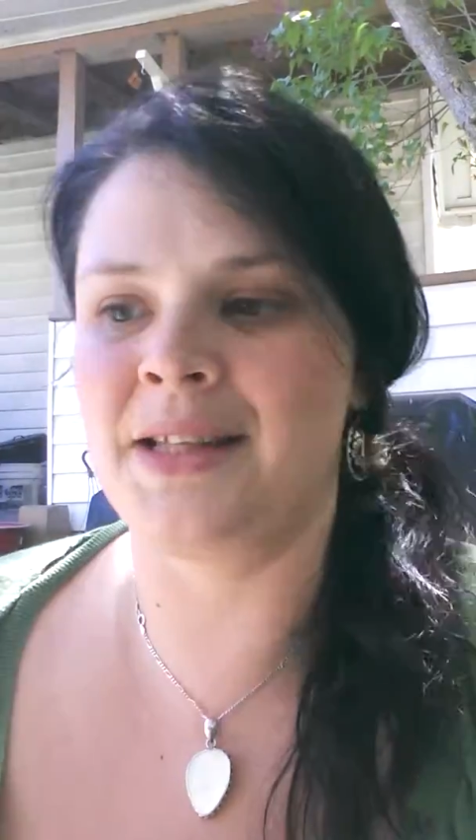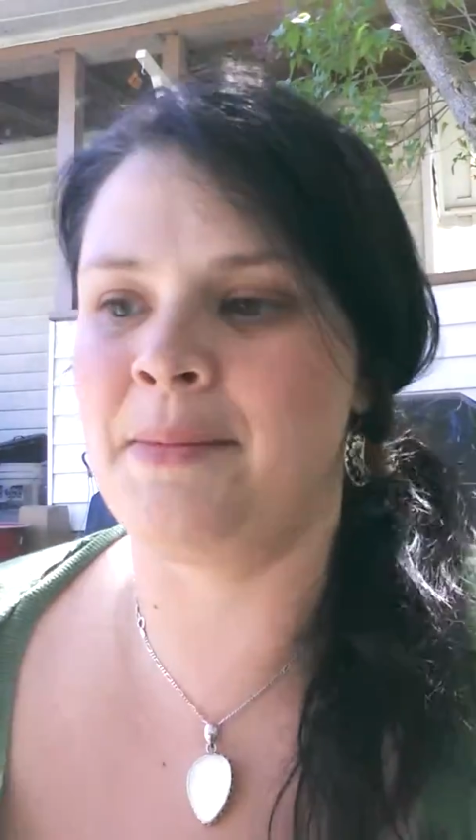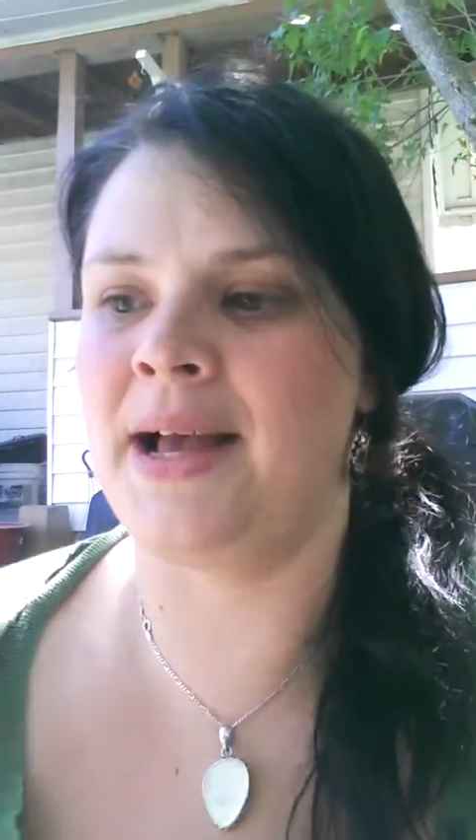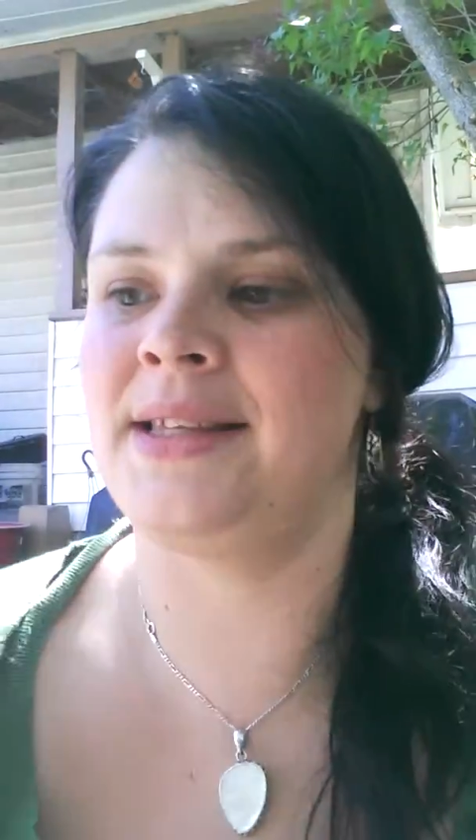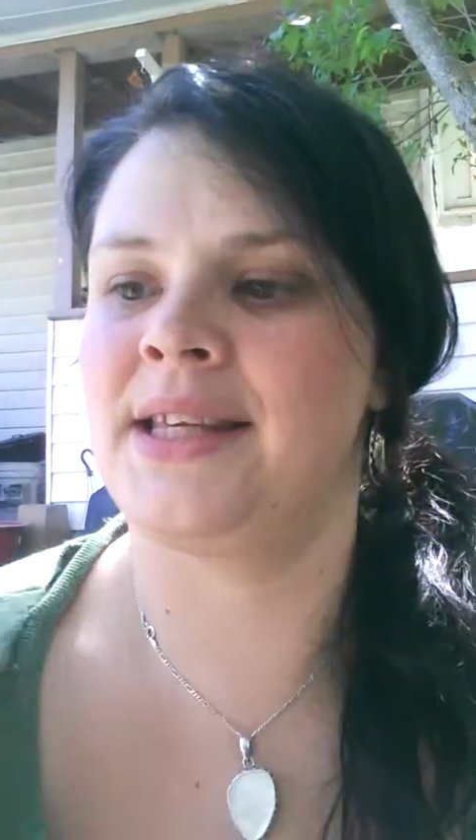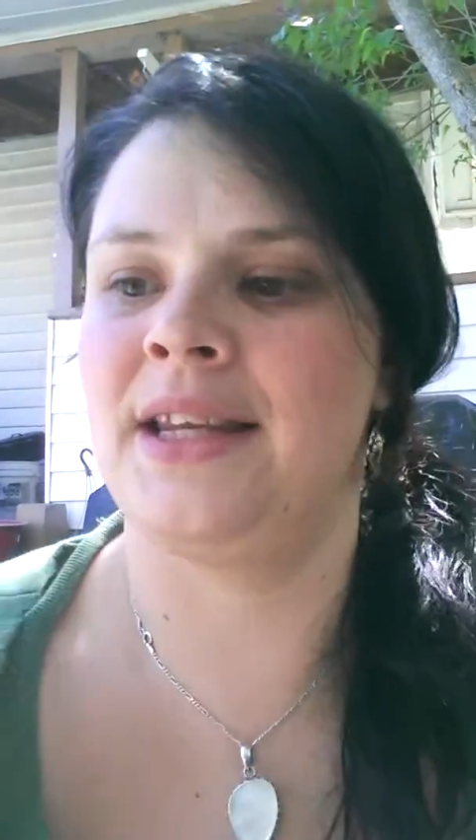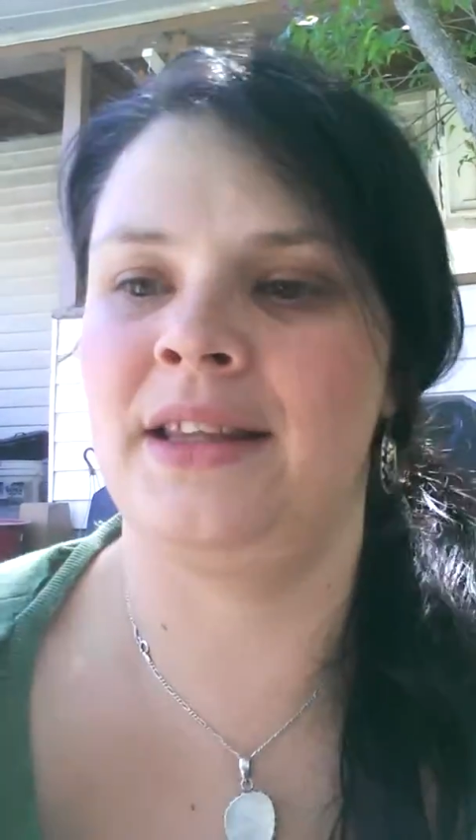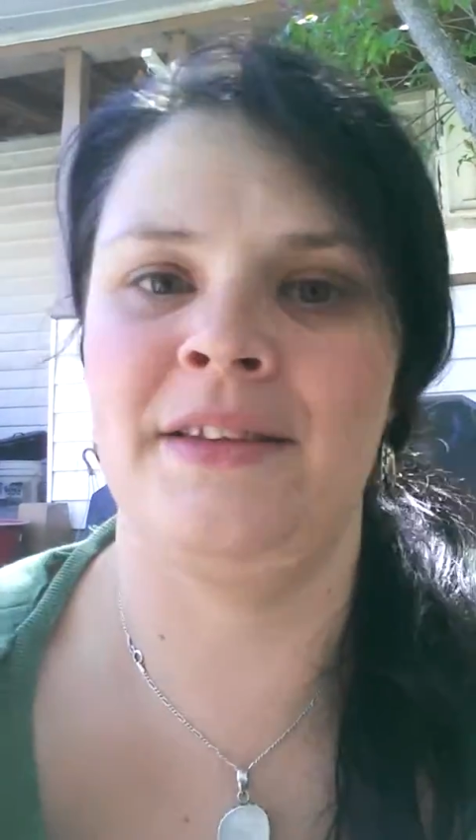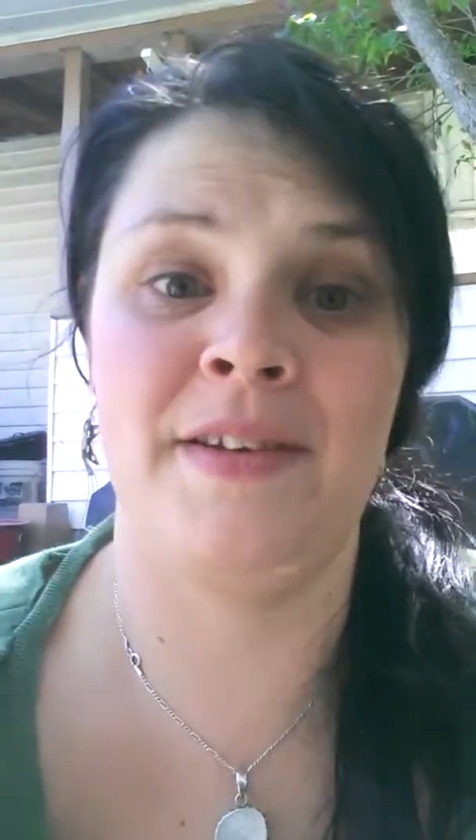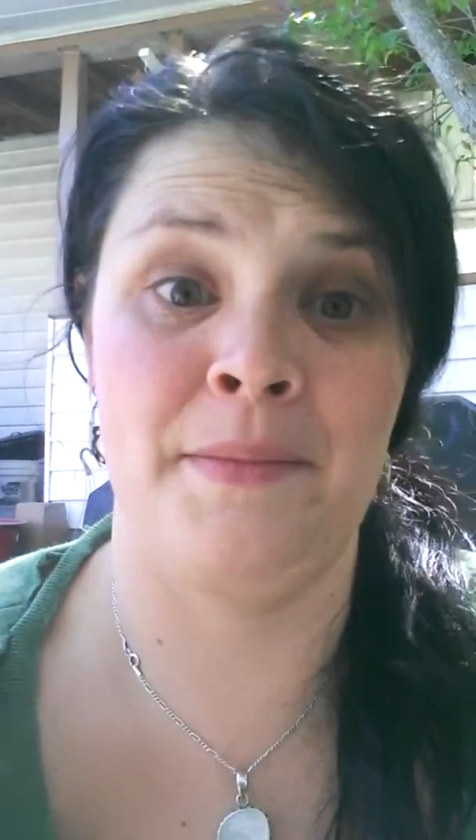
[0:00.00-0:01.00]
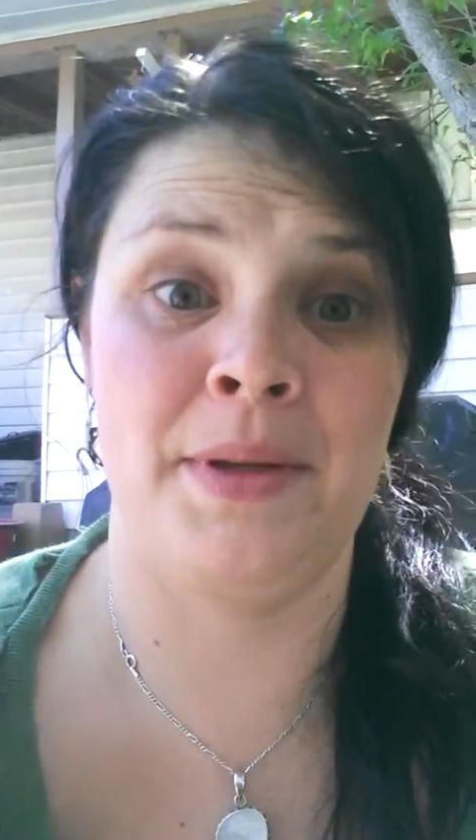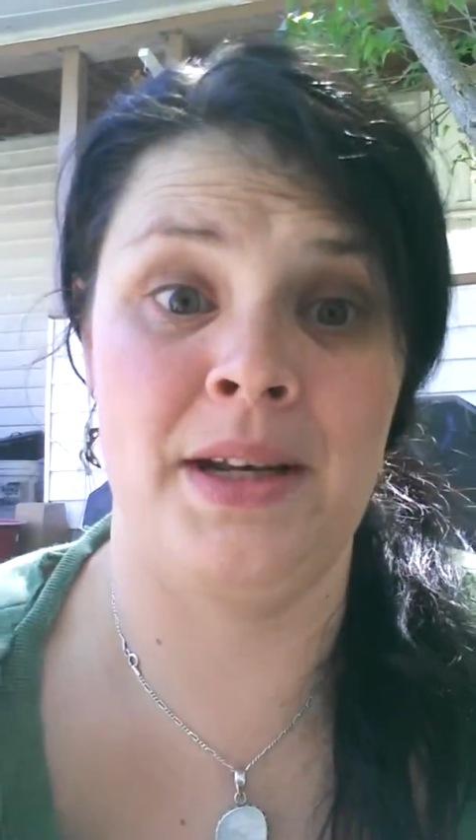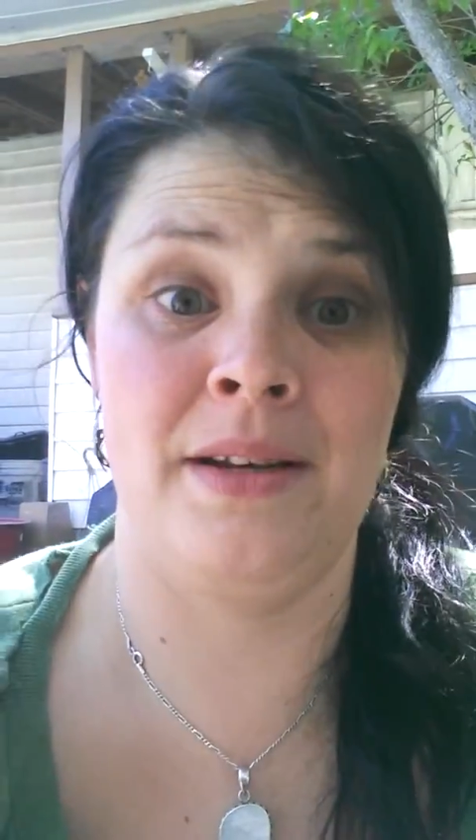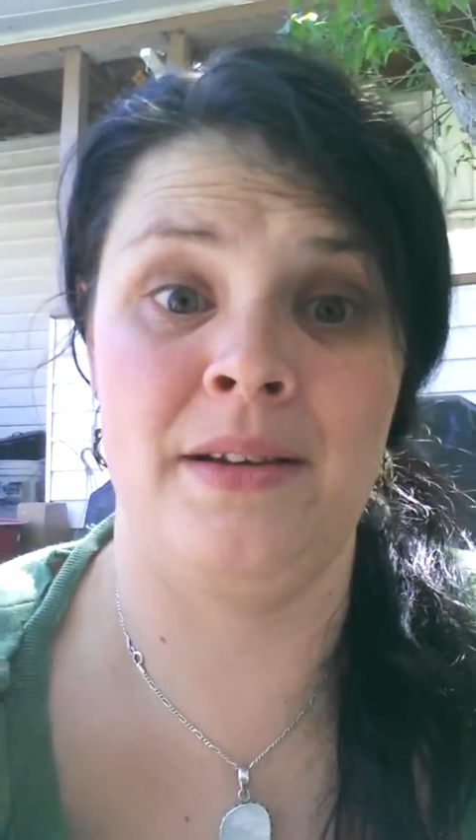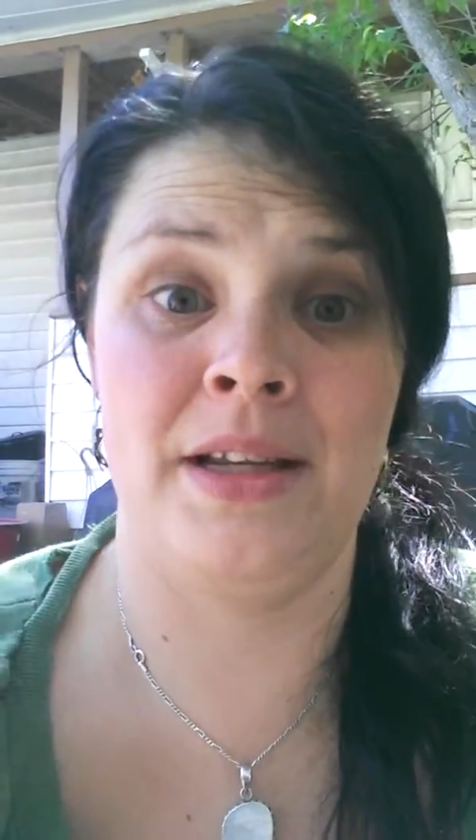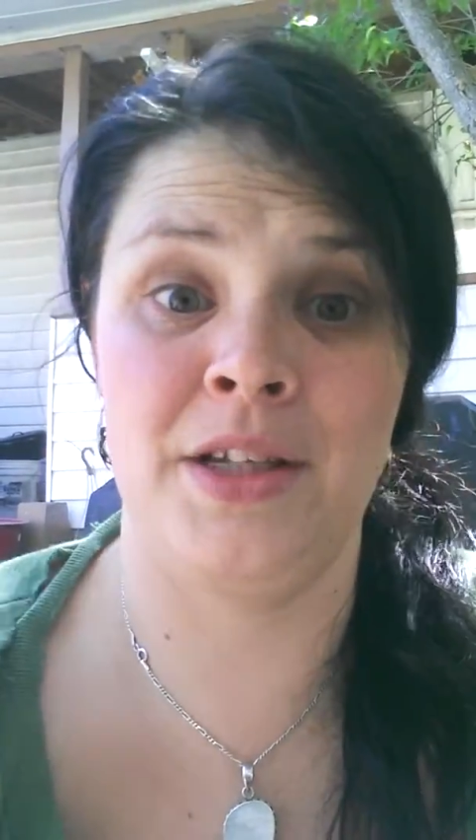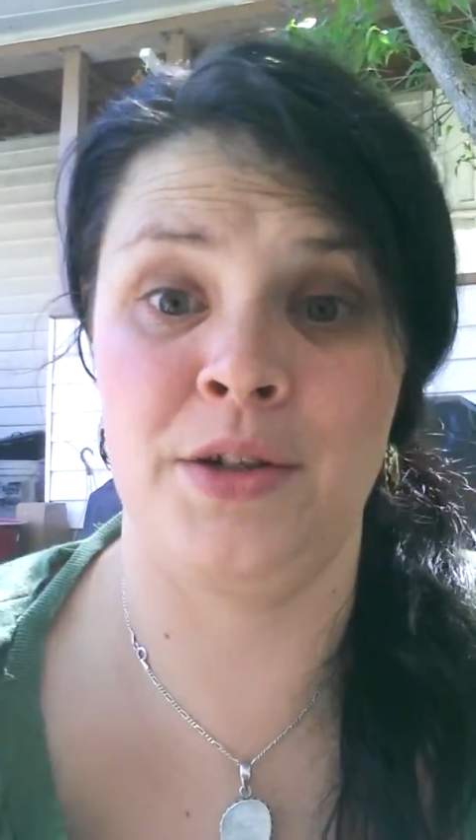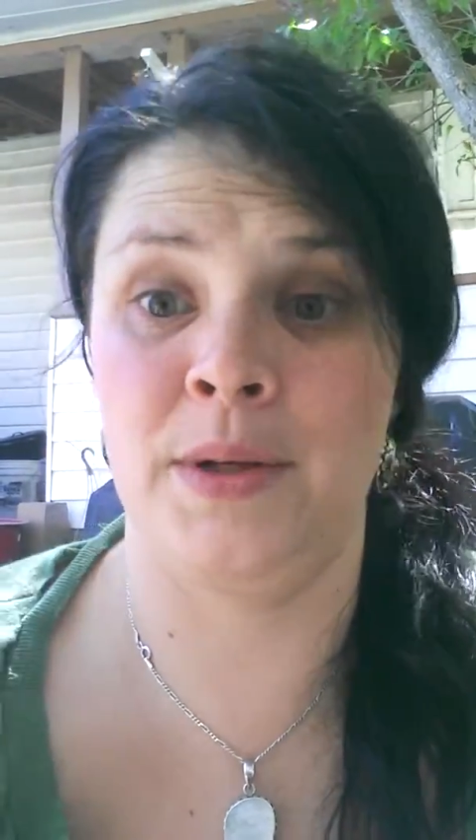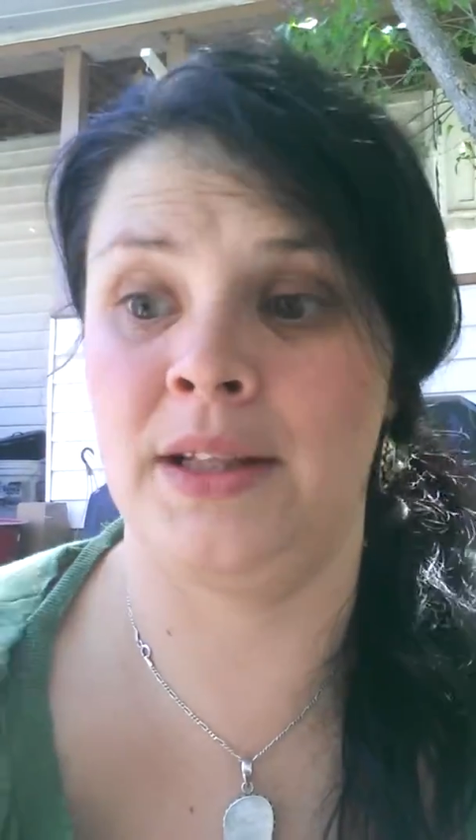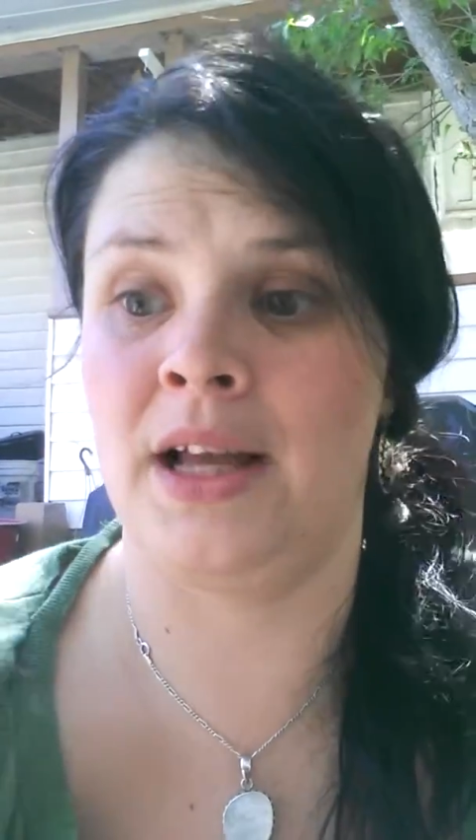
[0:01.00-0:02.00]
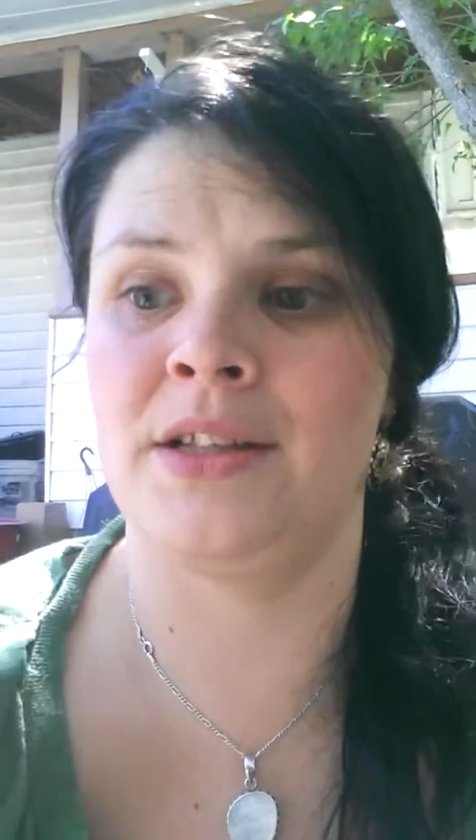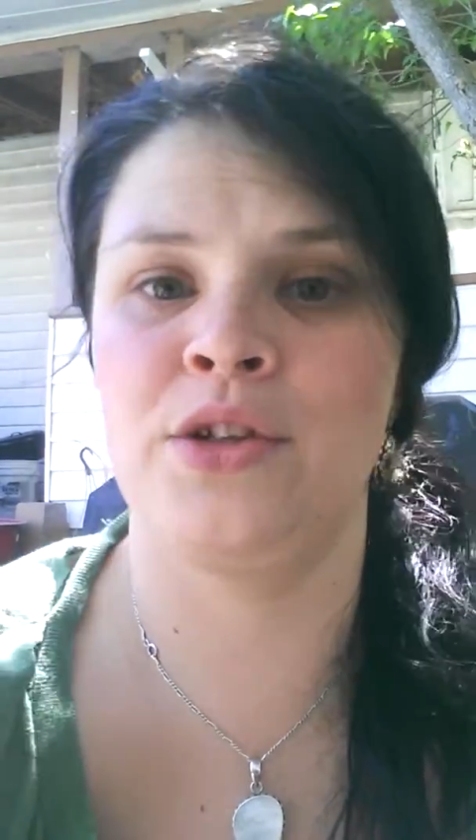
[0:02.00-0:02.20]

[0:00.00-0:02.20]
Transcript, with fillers: the masculine, the feminine, and doing that.